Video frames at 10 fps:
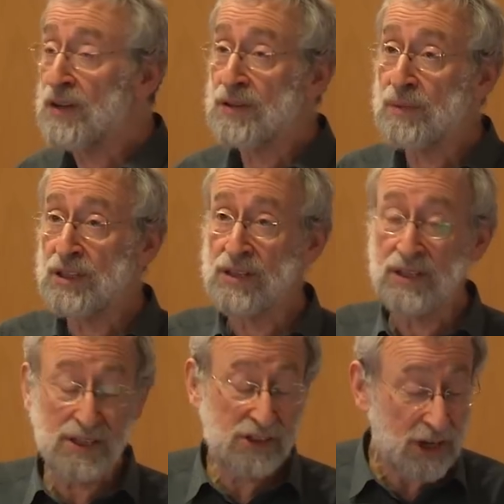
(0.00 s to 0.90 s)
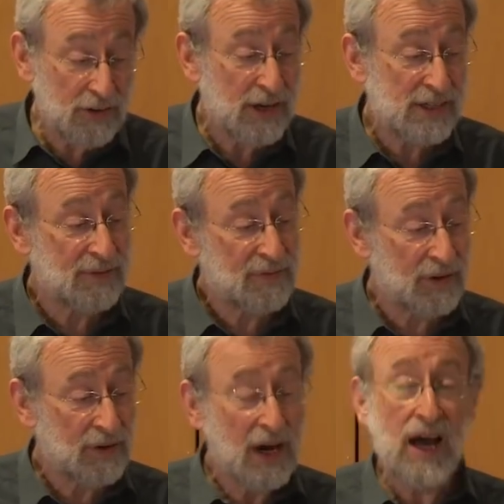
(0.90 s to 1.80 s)
code that is generated
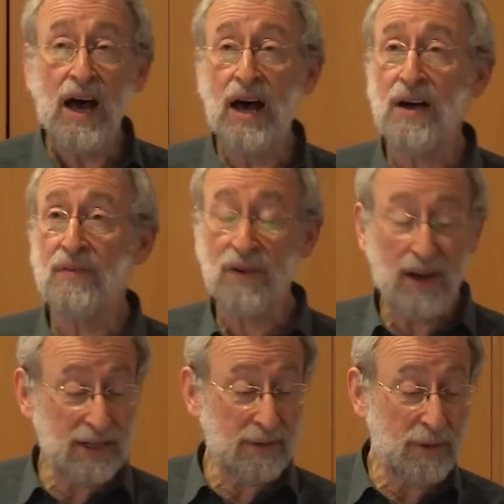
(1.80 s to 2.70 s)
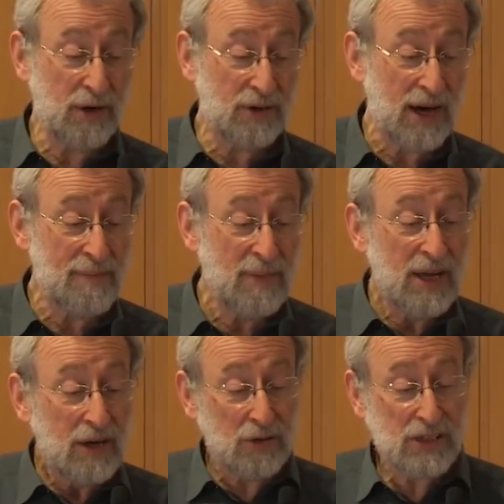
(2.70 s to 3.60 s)
for our little program
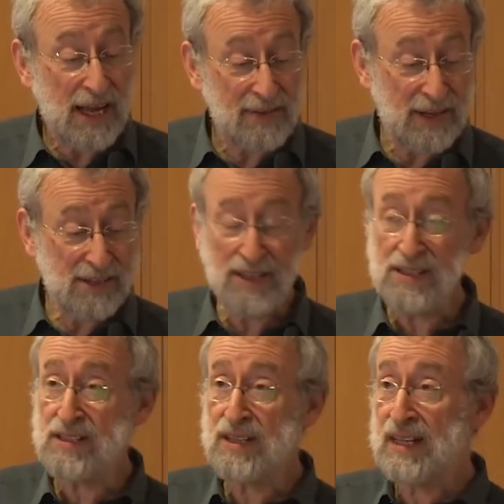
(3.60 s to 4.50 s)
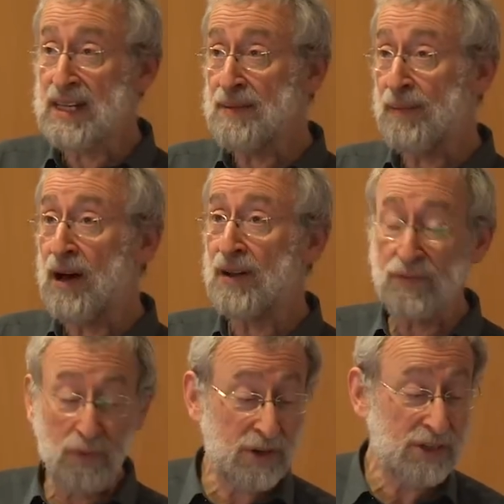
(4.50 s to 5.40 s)
looks like this. This is the key part
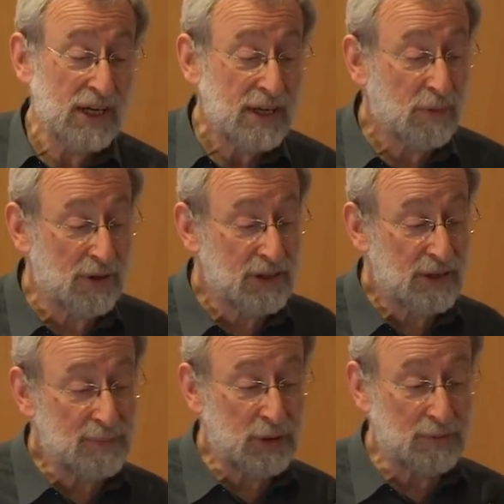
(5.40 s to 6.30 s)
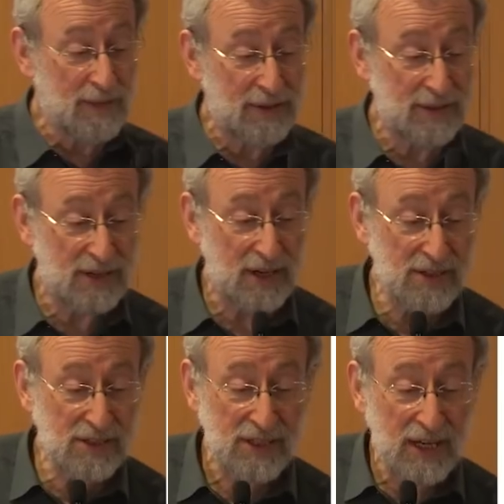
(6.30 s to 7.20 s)
of what the compute method
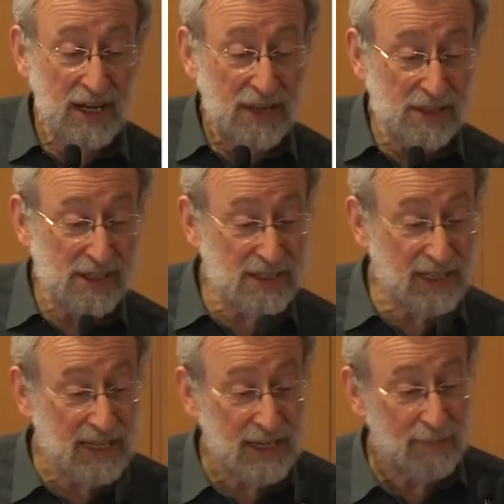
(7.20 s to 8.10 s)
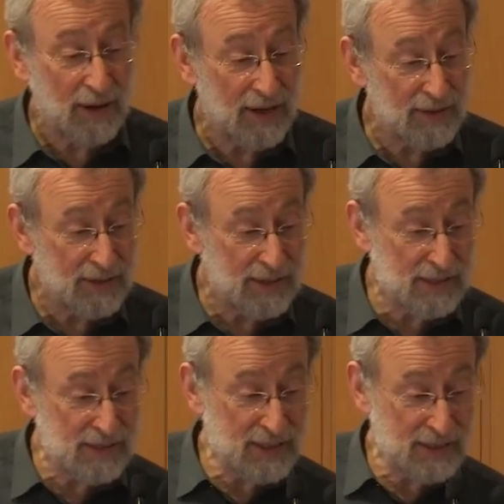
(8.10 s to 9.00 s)
does. This is the key part.
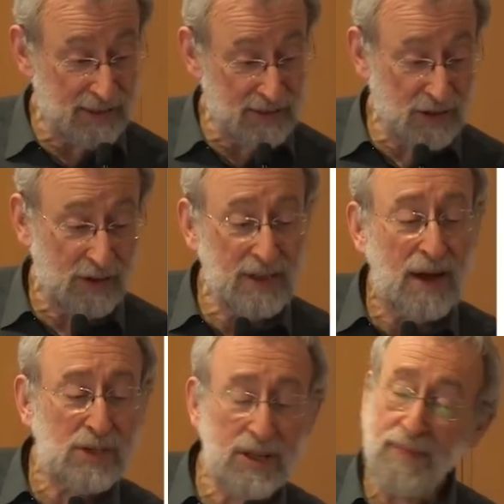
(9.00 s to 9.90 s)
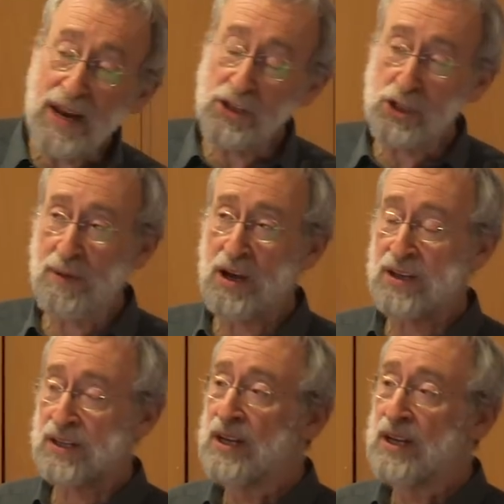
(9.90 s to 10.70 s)
That was the benchmark